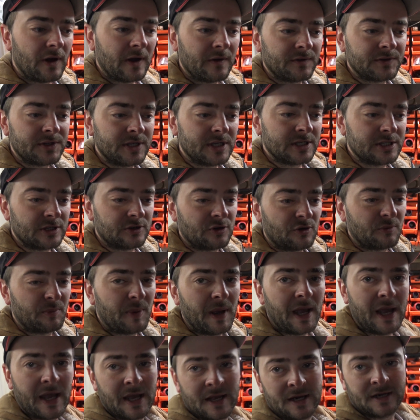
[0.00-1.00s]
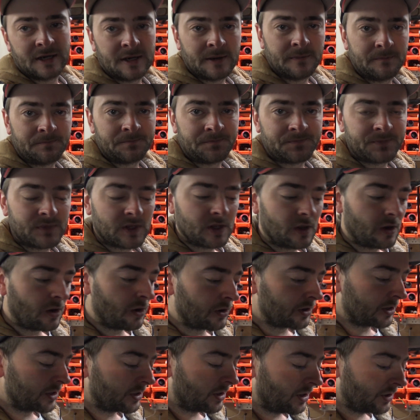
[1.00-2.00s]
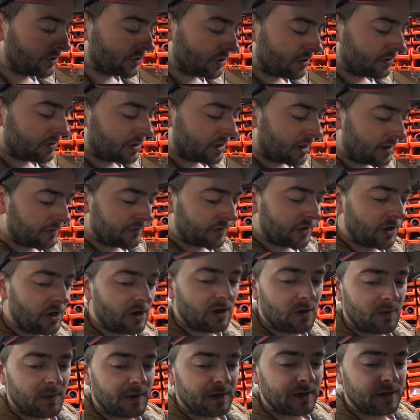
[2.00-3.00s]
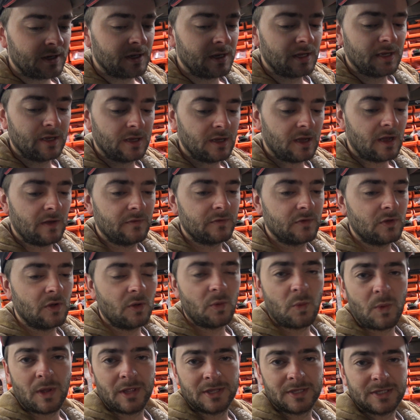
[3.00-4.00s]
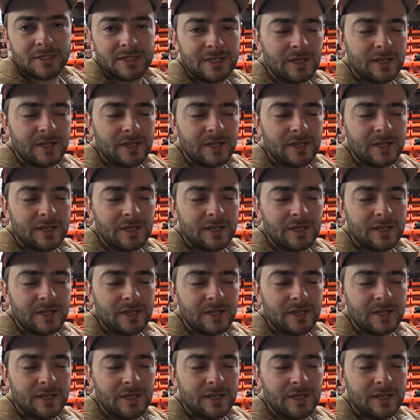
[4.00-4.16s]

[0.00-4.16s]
£500, £600 on a Nitro car for her when I've got ones,